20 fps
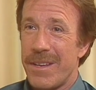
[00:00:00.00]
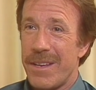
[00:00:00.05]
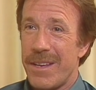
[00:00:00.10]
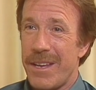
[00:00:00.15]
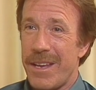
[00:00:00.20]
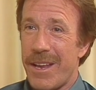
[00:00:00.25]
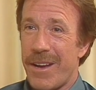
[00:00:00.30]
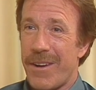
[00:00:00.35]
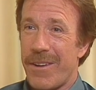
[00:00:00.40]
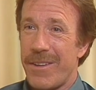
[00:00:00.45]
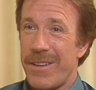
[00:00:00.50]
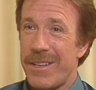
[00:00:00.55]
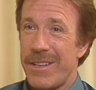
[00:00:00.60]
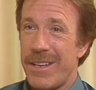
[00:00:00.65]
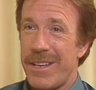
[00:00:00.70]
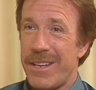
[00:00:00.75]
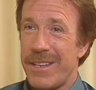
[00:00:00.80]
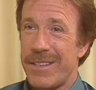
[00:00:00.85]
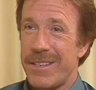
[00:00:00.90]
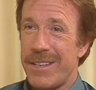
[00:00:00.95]
you know,
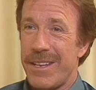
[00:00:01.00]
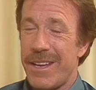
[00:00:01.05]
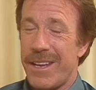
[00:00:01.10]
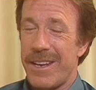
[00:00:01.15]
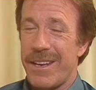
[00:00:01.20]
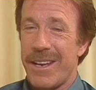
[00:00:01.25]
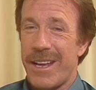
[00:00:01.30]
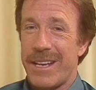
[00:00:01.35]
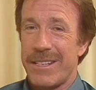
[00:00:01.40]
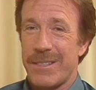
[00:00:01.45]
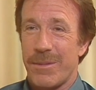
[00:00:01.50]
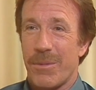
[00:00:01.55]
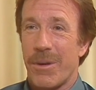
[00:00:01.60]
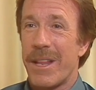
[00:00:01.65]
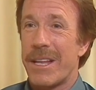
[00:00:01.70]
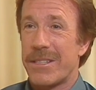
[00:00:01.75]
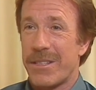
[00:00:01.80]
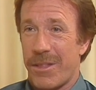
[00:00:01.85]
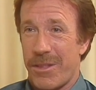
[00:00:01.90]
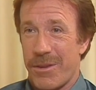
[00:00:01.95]
and I said, well,
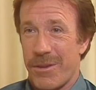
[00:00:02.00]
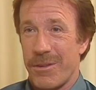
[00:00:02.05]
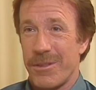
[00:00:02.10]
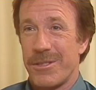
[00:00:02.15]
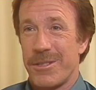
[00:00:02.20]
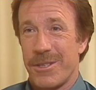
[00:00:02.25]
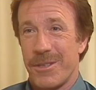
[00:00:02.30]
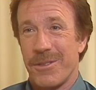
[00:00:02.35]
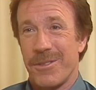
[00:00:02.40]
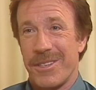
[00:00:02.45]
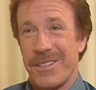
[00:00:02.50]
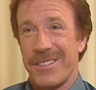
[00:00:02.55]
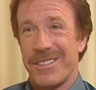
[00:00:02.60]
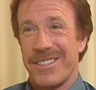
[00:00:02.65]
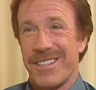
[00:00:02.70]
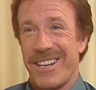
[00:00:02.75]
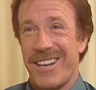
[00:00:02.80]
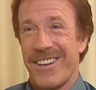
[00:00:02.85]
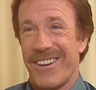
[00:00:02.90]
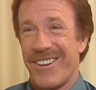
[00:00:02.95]
that's a third choice,
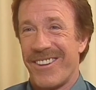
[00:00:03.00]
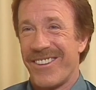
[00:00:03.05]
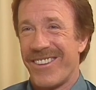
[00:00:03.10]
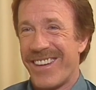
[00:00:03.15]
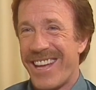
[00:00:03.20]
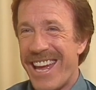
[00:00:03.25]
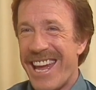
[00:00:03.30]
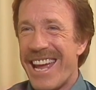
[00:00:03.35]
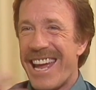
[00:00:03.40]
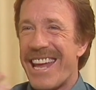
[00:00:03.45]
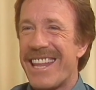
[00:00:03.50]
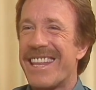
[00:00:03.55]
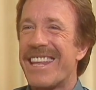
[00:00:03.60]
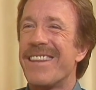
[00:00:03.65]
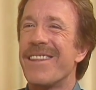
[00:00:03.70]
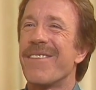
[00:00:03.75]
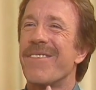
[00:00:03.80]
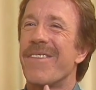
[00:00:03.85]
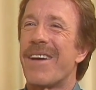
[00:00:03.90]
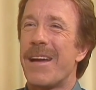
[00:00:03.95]
you know. And then
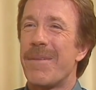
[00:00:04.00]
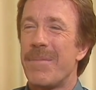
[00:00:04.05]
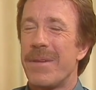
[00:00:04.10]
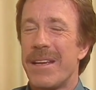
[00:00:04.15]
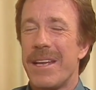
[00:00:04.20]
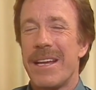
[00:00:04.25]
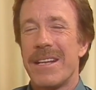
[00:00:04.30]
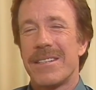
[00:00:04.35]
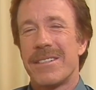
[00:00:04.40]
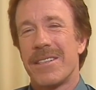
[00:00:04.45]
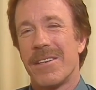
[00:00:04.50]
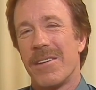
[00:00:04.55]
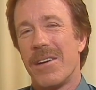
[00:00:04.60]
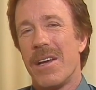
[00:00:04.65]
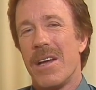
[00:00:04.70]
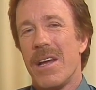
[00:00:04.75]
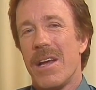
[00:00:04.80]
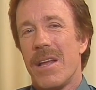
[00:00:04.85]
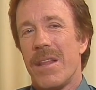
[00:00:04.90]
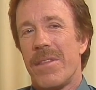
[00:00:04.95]
the fight begins. So
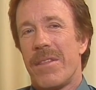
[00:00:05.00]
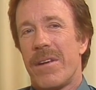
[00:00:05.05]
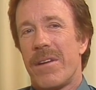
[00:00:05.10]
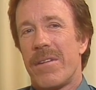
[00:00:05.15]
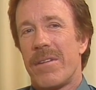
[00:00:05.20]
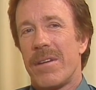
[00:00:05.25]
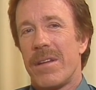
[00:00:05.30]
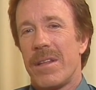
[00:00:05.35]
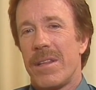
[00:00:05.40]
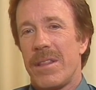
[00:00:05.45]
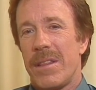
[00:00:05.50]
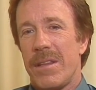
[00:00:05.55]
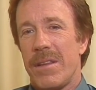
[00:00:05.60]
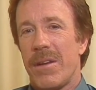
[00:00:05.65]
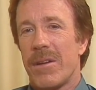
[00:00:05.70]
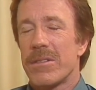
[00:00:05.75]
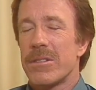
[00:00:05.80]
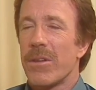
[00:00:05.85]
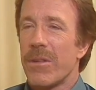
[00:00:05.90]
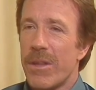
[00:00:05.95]
there
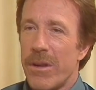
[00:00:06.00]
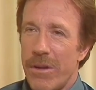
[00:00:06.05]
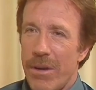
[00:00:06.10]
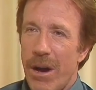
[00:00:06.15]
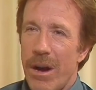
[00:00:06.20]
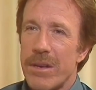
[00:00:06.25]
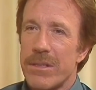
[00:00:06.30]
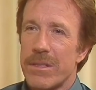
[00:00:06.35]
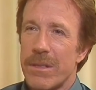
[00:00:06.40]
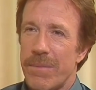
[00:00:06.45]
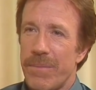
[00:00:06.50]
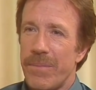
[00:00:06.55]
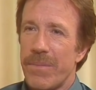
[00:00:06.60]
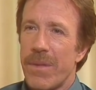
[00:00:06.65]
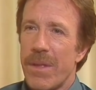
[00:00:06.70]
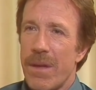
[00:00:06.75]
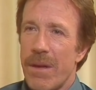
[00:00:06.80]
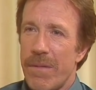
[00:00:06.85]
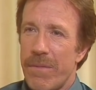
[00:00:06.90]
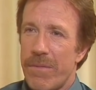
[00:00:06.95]
are some
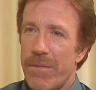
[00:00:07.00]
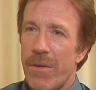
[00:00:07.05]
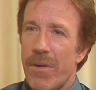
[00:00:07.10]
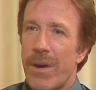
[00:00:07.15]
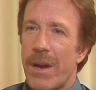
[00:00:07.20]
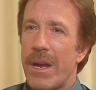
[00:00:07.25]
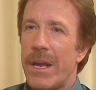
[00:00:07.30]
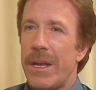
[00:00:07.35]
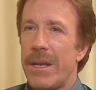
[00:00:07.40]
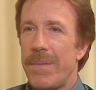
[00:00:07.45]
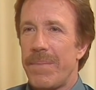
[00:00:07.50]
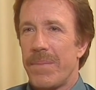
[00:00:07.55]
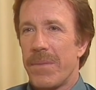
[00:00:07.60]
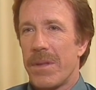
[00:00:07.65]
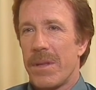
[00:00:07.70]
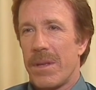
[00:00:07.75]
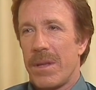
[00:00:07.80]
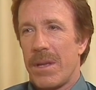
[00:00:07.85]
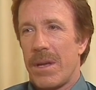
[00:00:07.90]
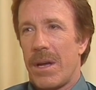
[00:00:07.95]
very
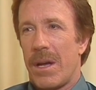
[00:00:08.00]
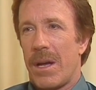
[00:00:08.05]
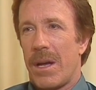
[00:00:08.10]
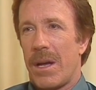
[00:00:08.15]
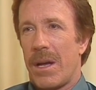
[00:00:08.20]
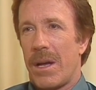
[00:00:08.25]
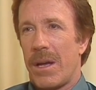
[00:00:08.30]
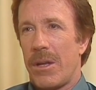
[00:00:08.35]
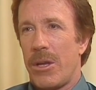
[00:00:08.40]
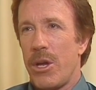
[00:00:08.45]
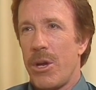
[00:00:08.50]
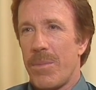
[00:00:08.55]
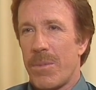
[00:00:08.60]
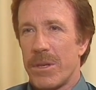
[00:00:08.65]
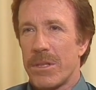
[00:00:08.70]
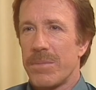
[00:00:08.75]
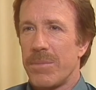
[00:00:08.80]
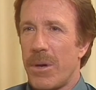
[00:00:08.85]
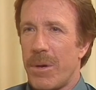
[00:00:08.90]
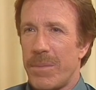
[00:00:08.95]

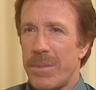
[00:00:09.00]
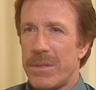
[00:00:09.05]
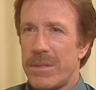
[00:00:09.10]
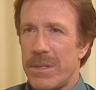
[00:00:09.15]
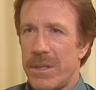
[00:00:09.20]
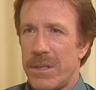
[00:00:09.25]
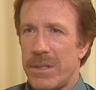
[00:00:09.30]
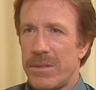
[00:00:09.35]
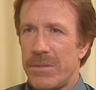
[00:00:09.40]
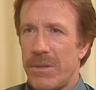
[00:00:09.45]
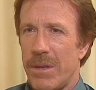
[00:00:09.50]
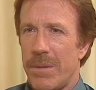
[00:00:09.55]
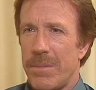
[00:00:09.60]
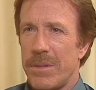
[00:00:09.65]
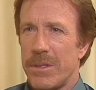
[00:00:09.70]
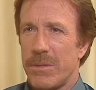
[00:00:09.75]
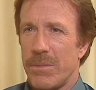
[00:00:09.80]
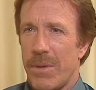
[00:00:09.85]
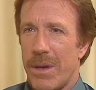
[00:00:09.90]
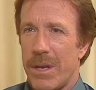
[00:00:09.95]
humorous moments in this film,
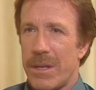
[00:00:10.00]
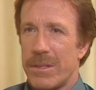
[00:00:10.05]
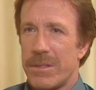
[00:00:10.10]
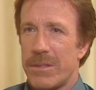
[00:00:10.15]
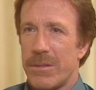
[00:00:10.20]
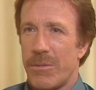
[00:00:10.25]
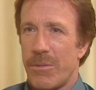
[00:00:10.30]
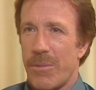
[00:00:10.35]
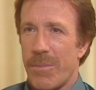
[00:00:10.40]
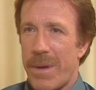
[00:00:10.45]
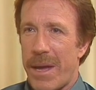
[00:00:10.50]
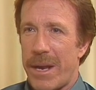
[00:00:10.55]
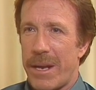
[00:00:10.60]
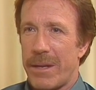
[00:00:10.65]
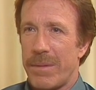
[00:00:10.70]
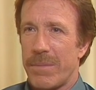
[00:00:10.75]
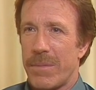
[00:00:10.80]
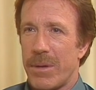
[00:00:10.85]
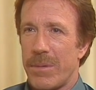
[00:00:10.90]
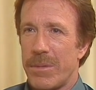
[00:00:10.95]
as well as the
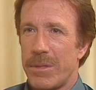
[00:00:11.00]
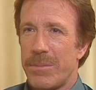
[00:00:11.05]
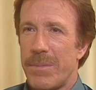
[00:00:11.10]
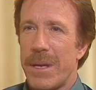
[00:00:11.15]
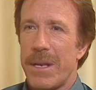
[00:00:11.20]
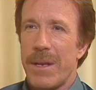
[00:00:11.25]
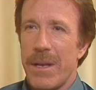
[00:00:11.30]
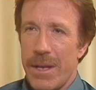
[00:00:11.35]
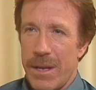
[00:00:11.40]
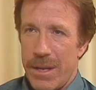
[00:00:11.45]
romantic moments, but